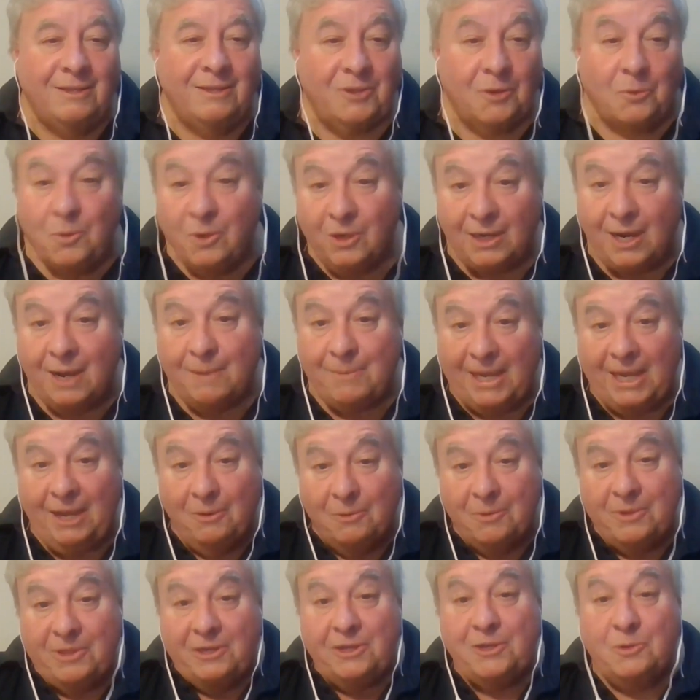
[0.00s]
So we're coming
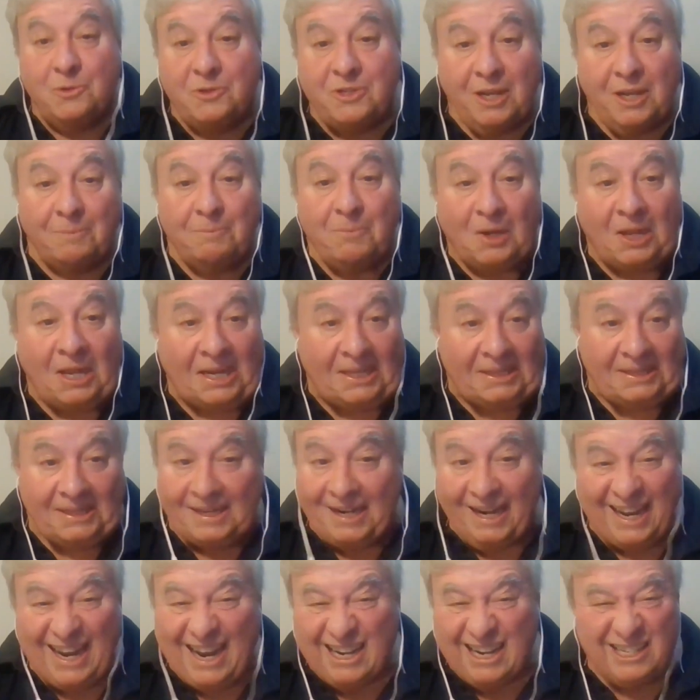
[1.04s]
out with a new tump line
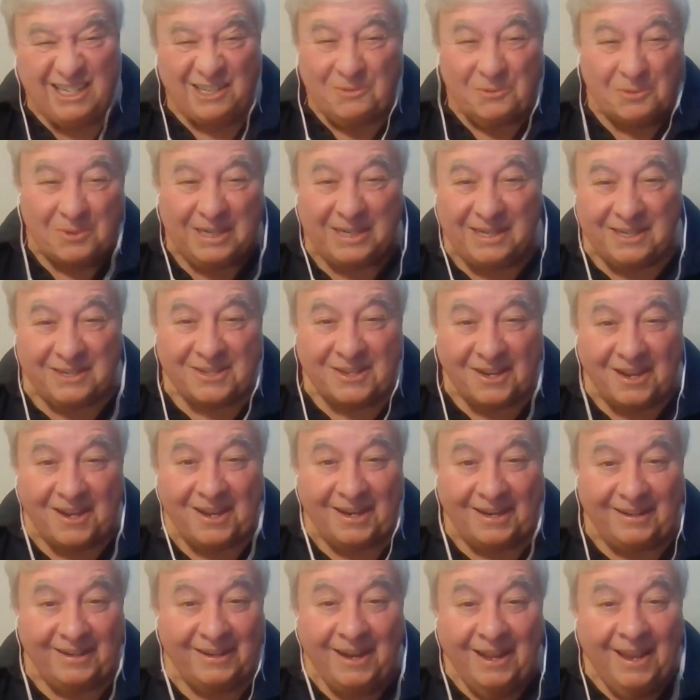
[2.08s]
that I actually
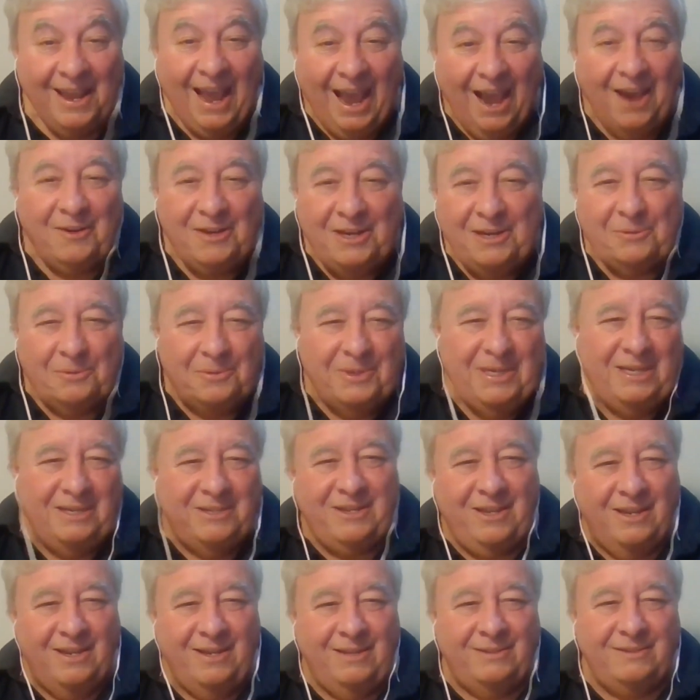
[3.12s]
redesigned. How do you
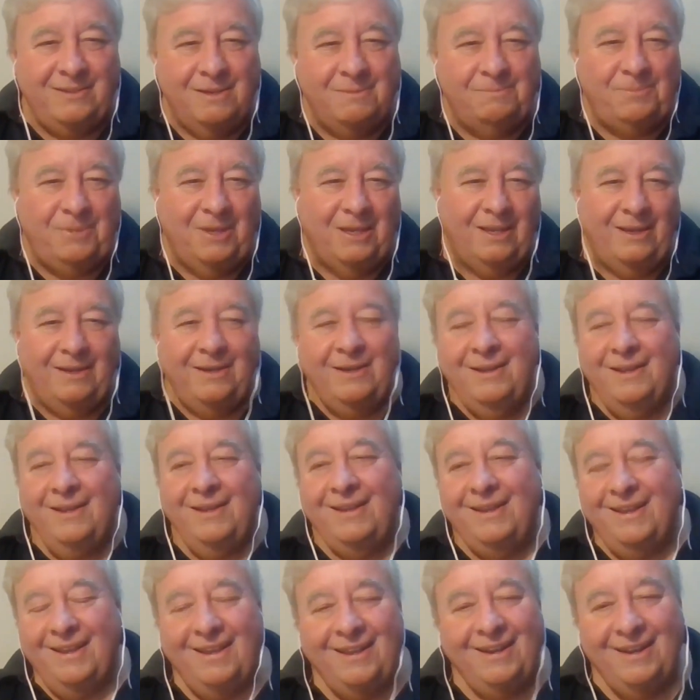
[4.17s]
redesign a tump line?
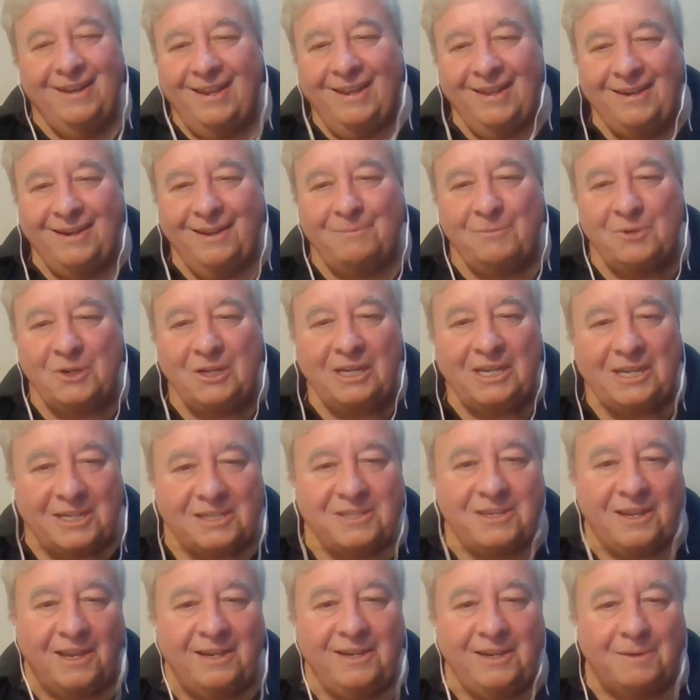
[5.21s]
And I'm really
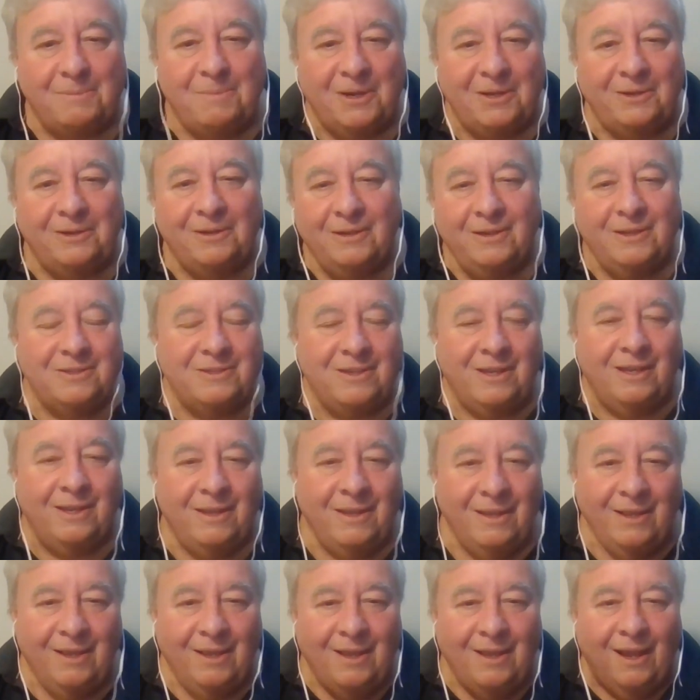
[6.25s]
excited about it, because
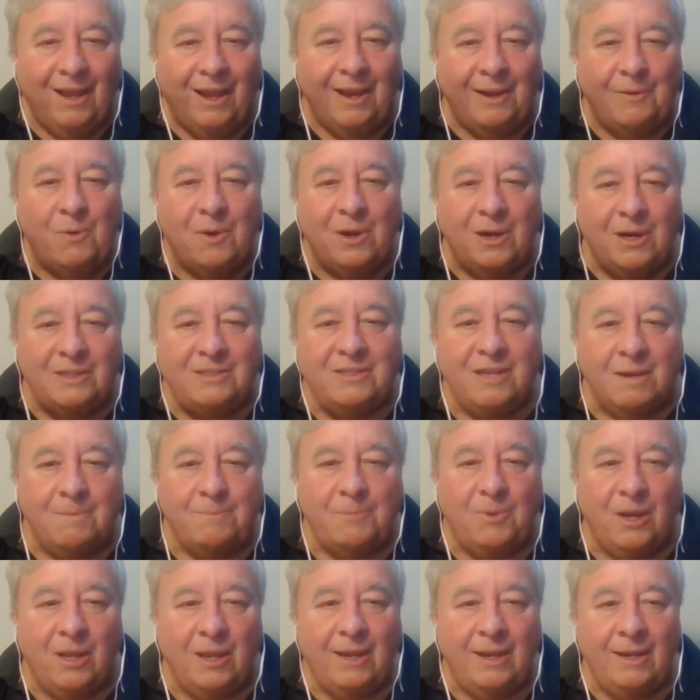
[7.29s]
I wear a
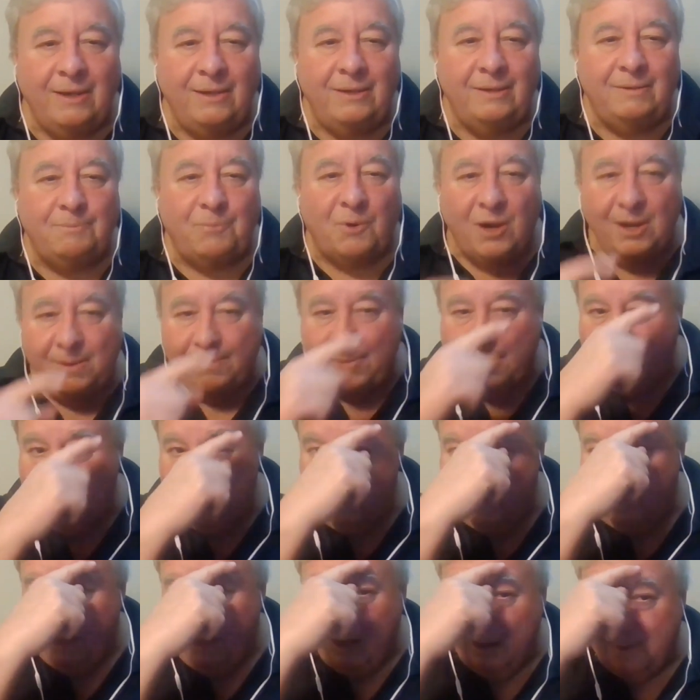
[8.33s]
tump line
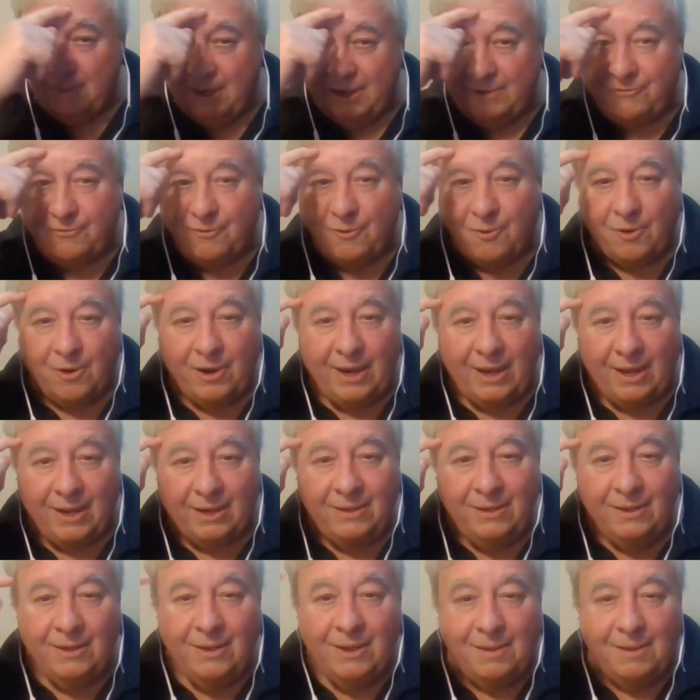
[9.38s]
primarily on my
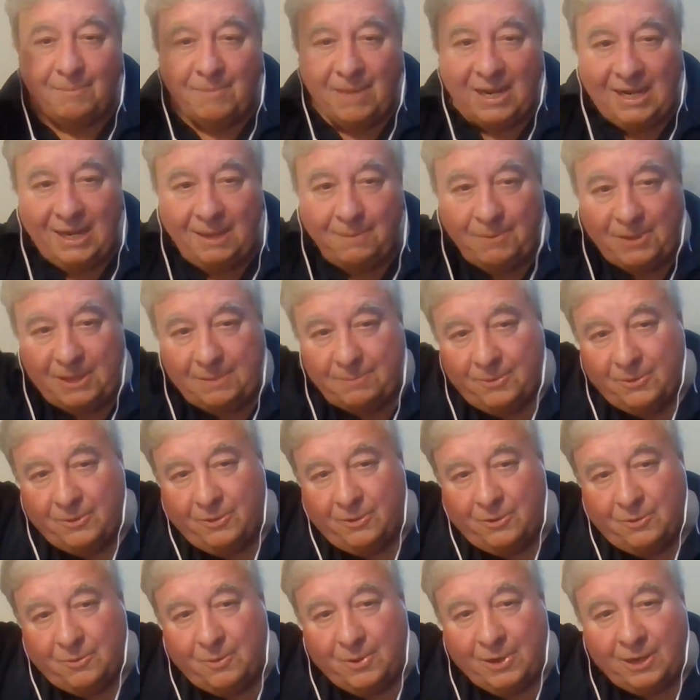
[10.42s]
forehead. Many people,
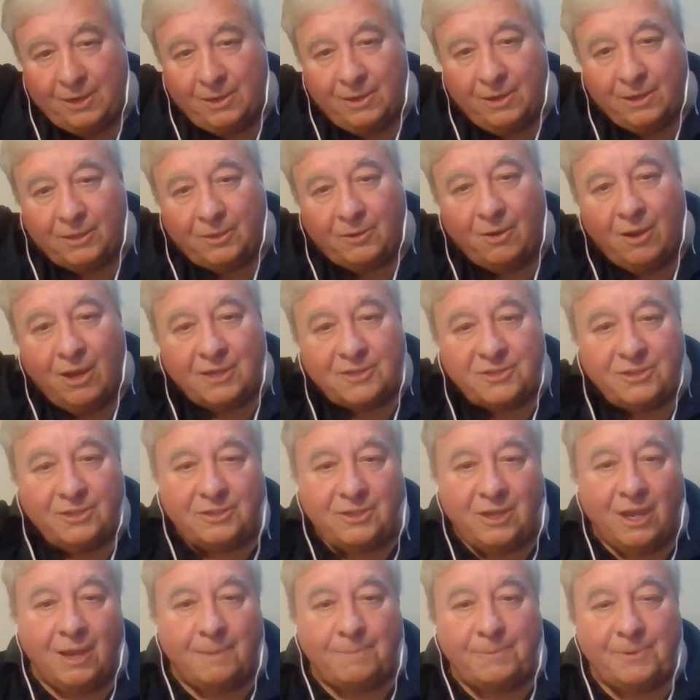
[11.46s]
though, wear it across the
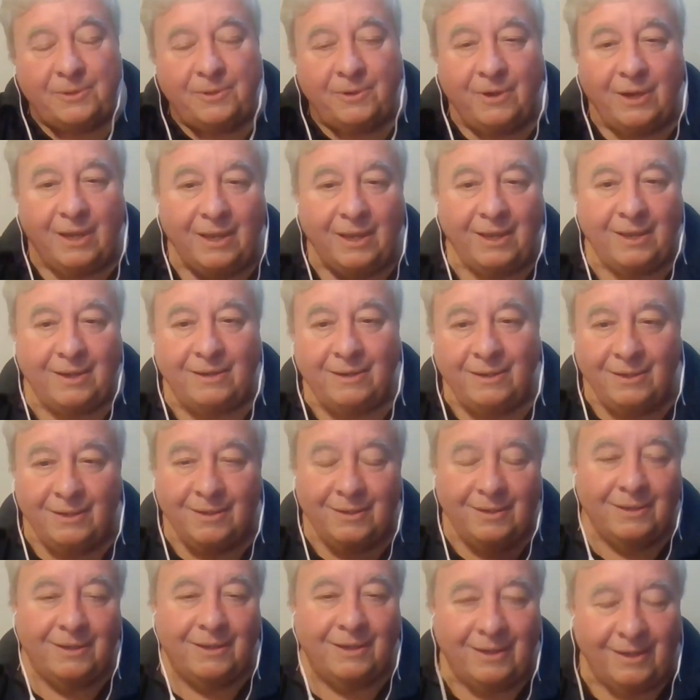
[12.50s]
top of their head,
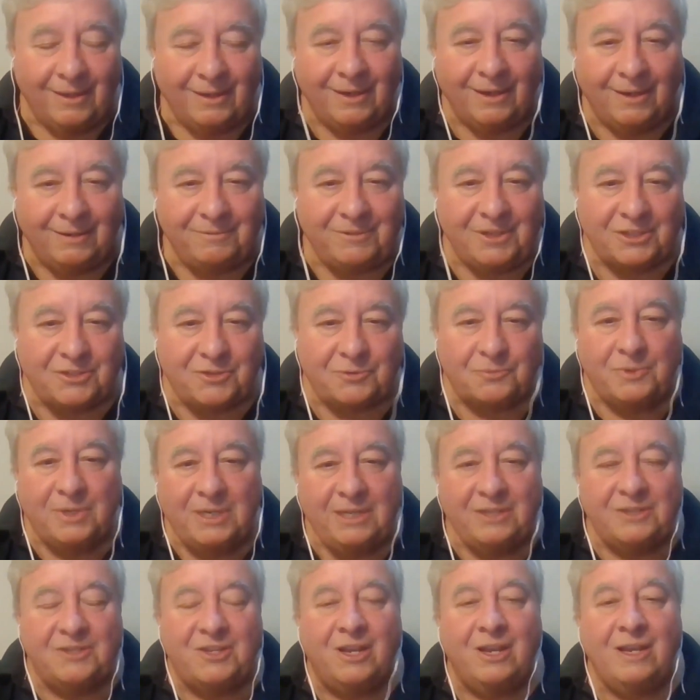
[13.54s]
and I've just
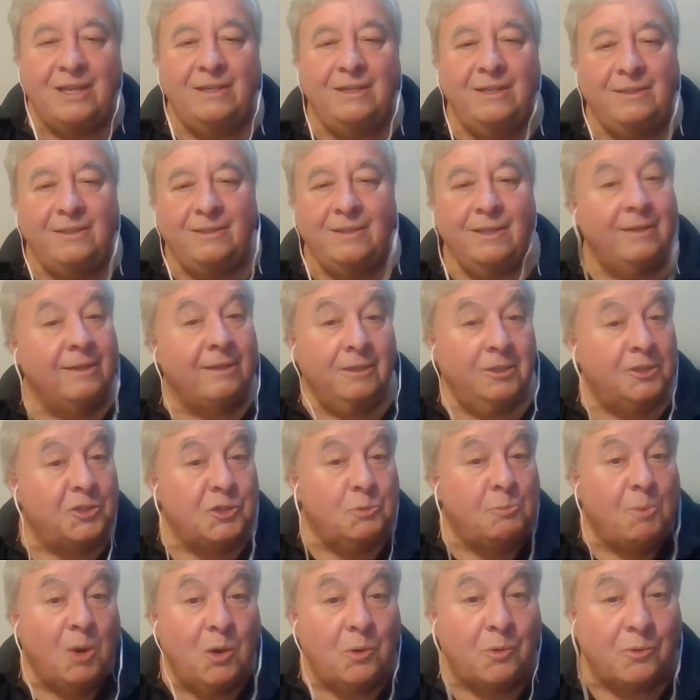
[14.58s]
redesigned it that it'll
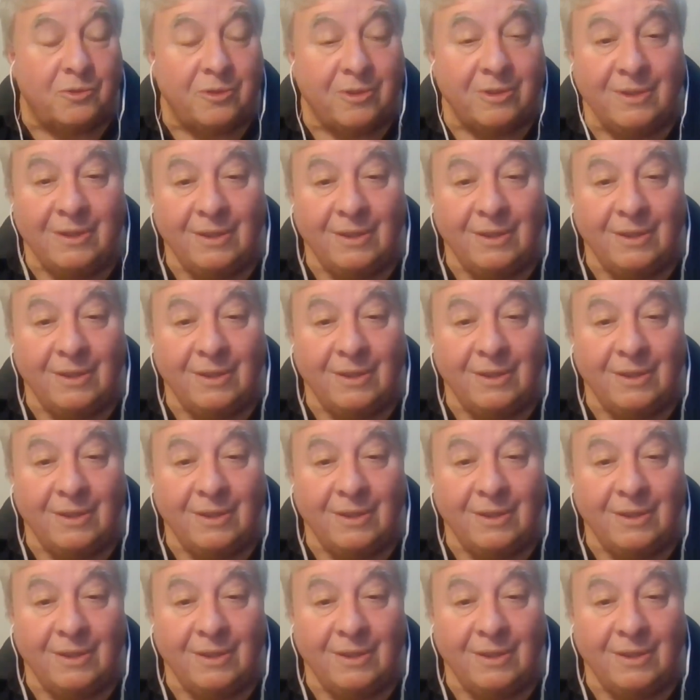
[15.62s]
do both.